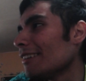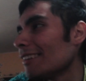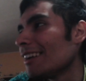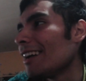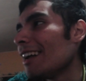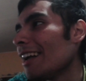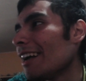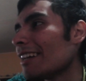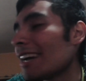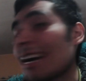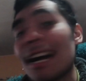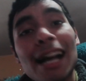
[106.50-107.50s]
And
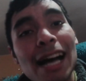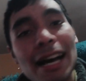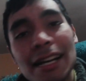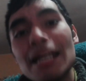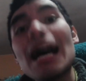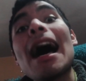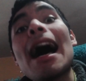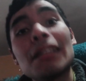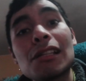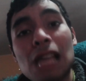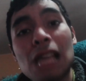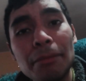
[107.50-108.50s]
Hakari at the
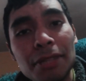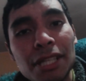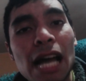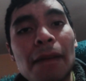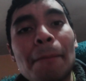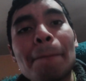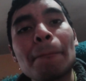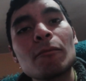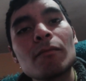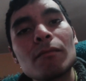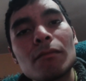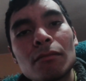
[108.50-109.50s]
same time.
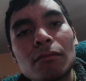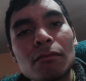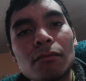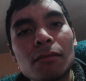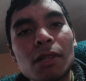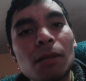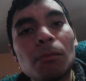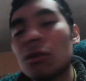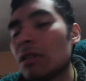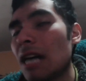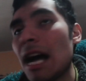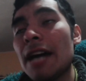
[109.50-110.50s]

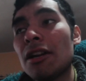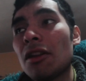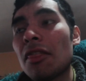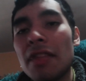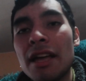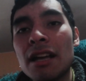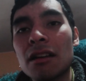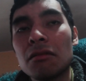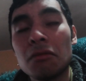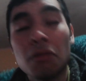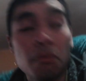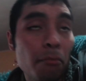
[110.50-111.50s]
But I don't think,
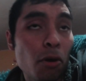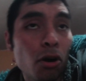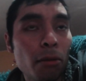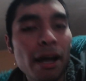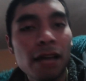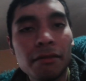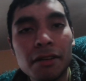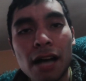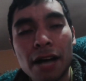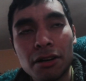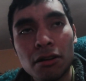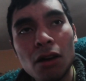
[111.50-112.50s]
or maybe,
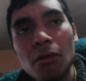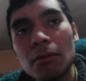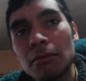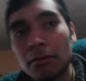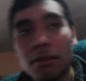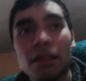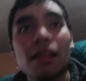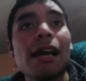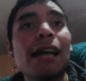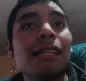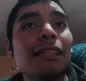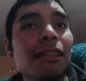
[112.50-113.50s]
I don't know,
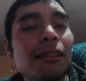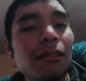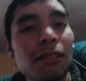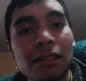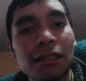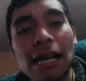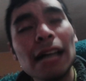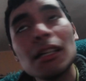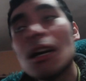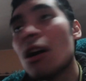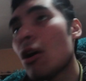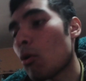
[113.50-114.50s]
that that
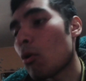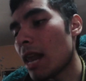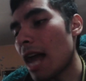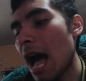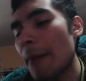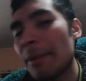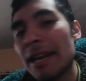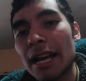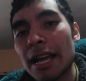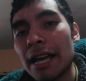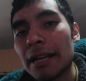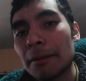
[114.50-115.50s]
will happen
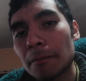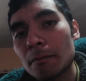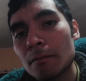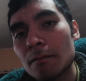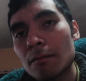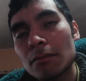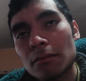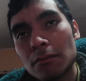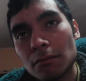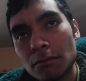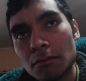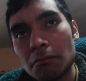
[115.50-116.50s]
again.
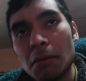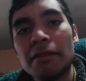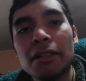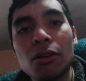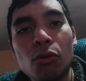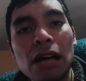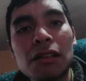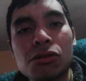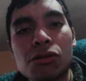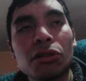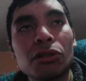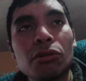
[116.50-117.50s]
Maybe once
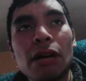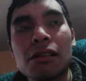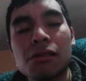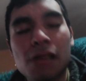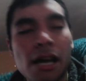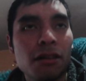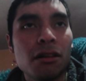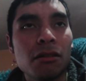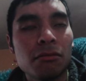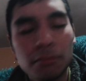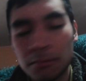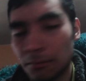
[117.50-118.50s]
or twice, I don't know.
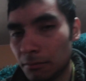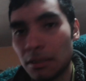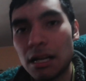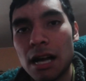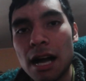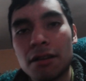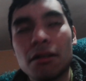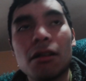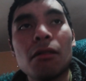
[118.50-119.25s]
I don't know.